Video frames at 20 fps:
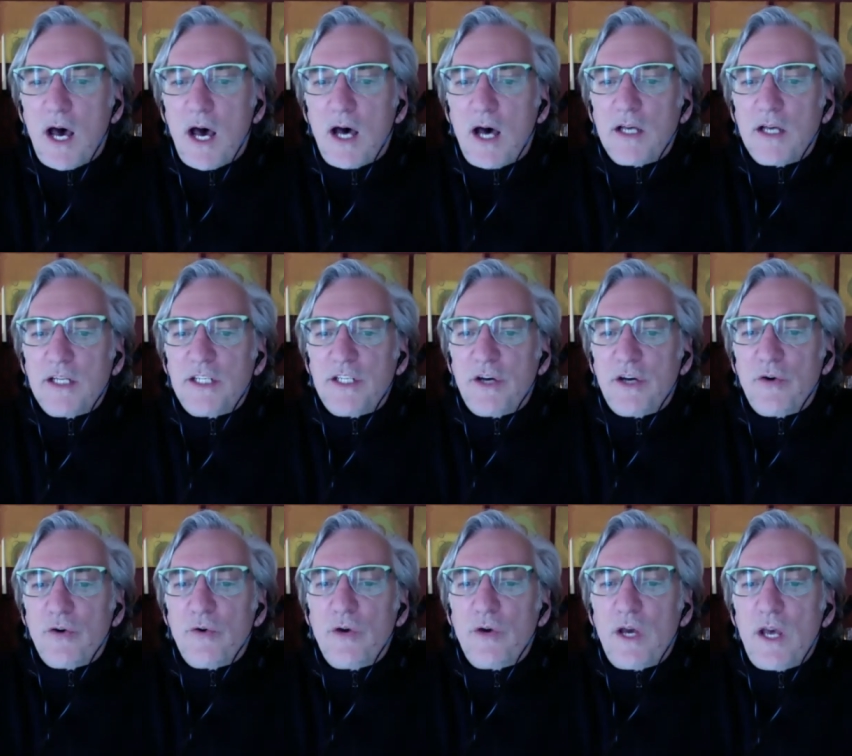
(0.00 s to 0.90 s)

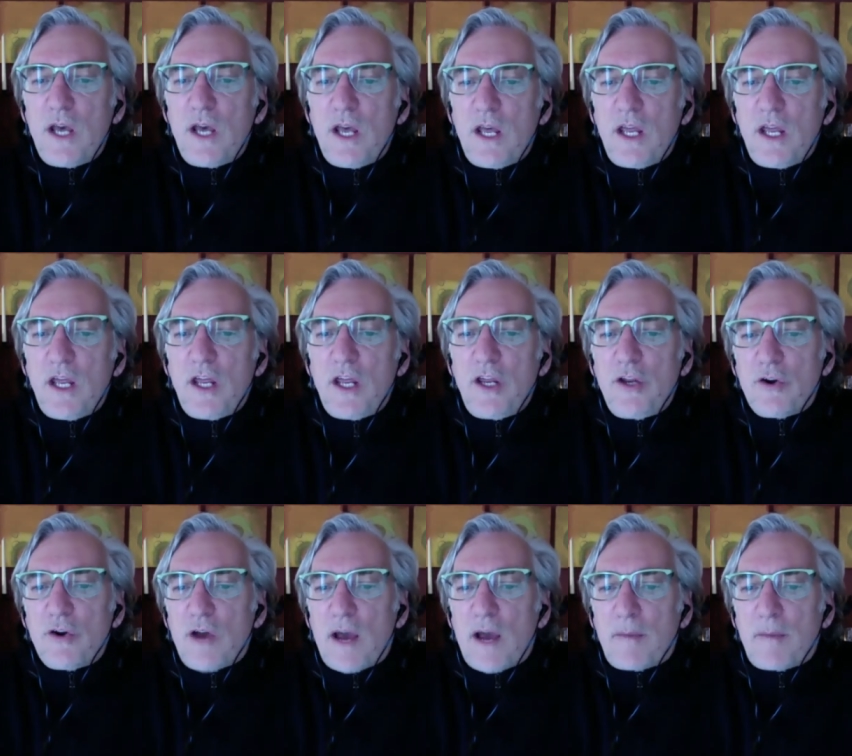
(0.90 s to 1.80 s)
So
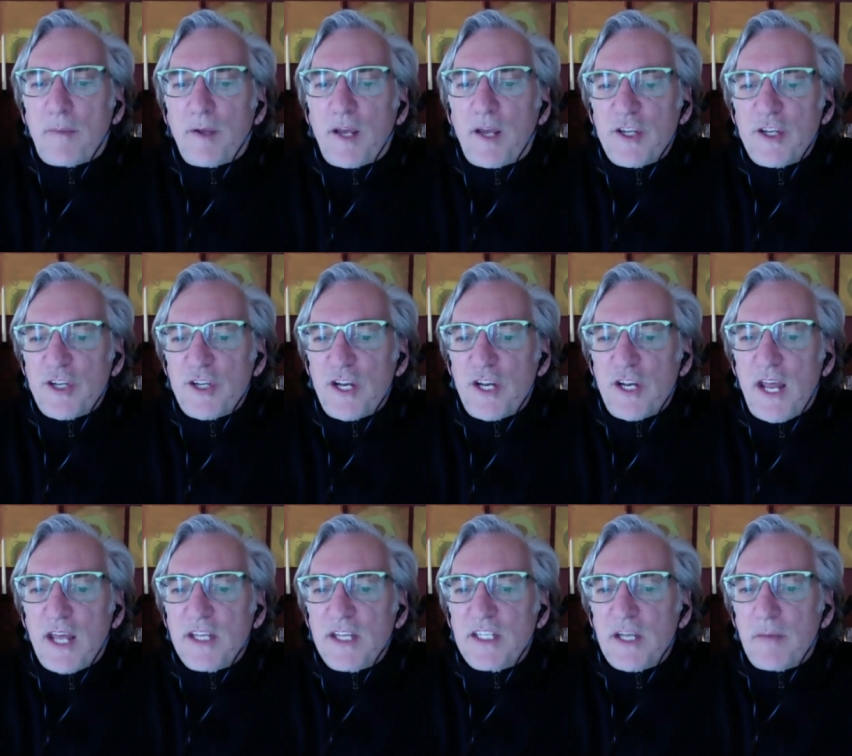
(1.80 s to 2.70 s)
your application
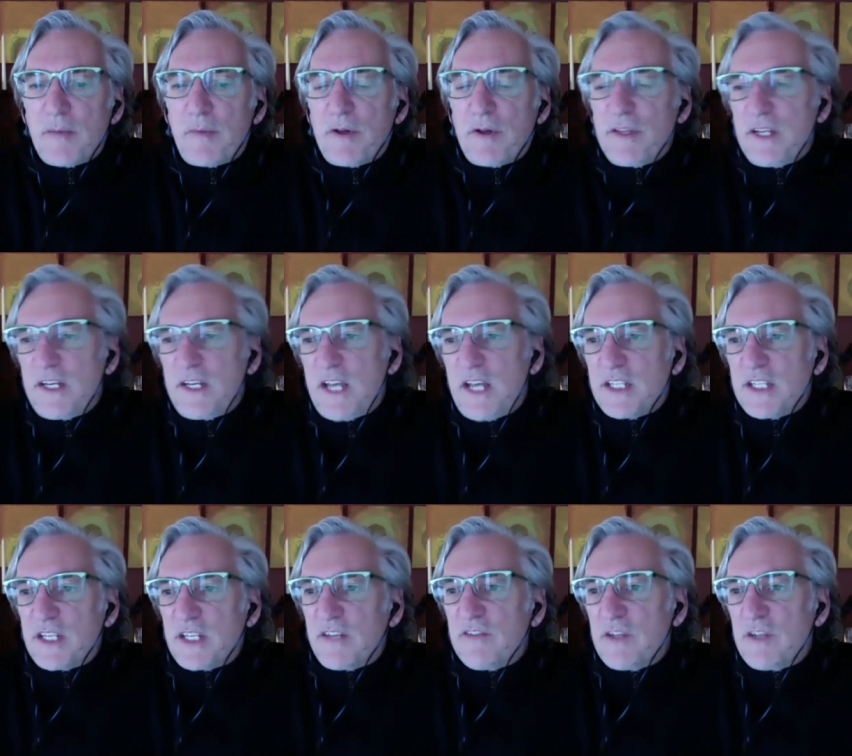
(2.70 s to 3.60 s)
ends up on the
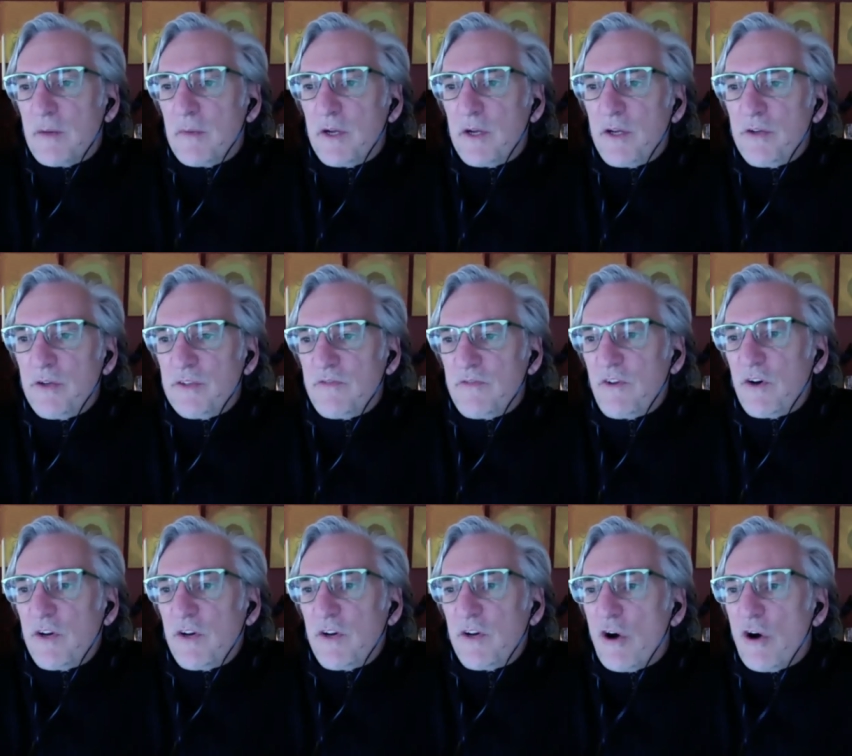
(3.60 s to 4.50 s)
desk of somebody who's
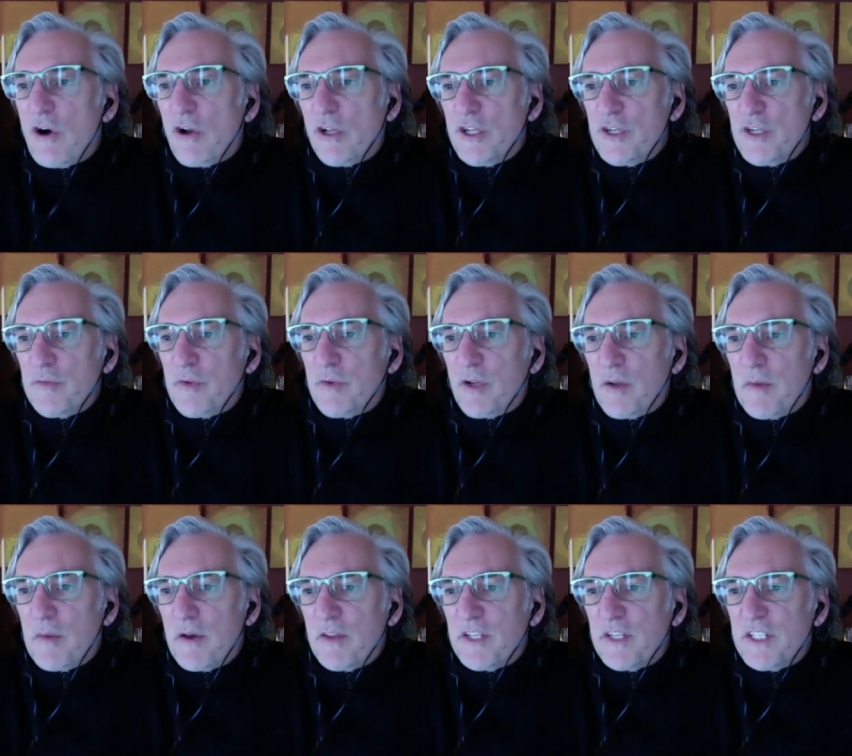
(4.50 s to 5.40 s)
very knowledgeable
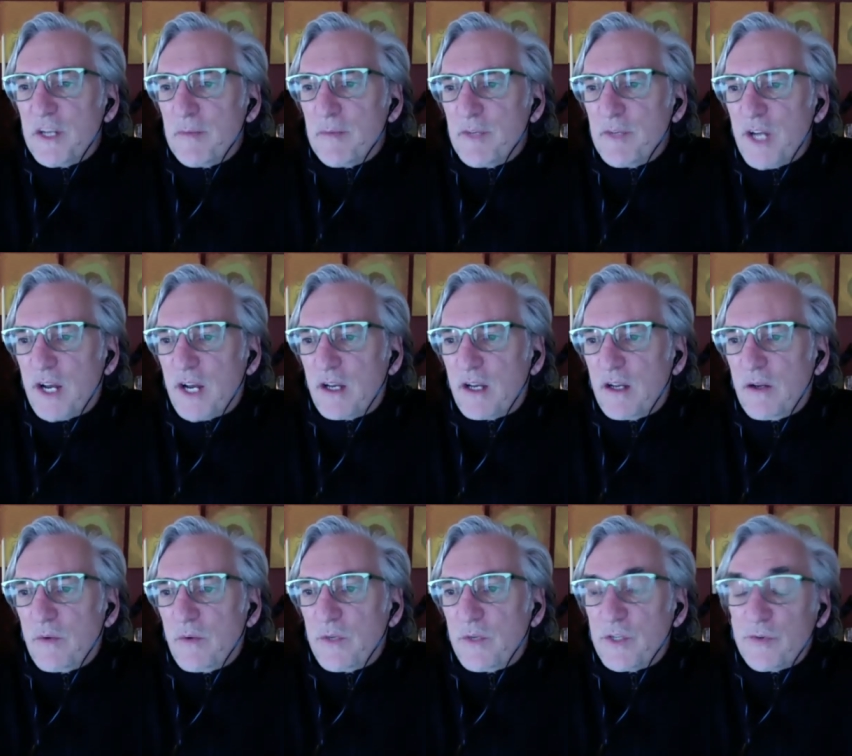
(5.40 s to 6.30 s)
about the subject,
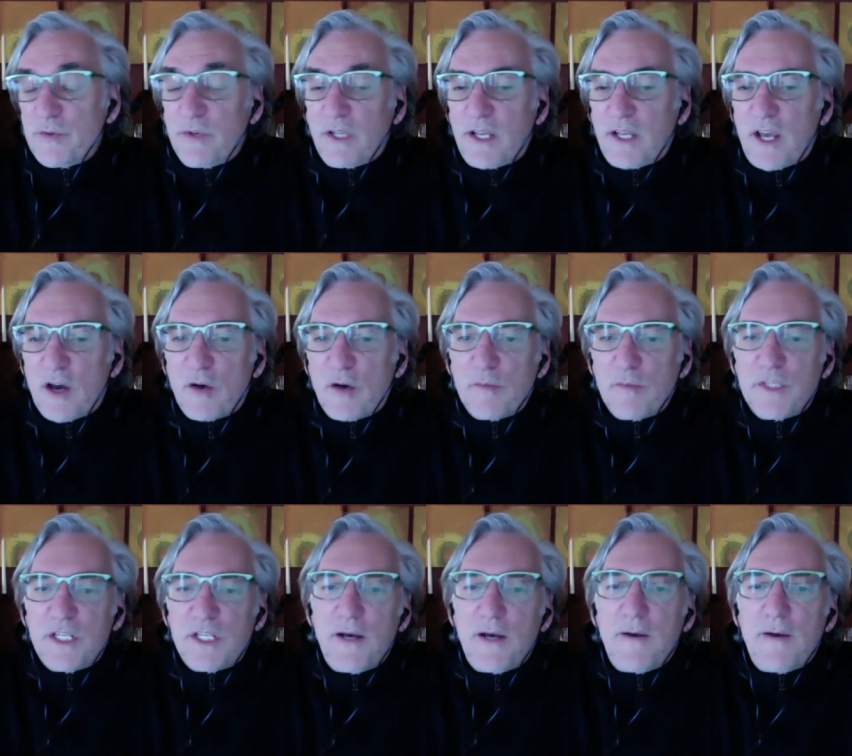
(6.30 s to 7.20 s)
which really helps.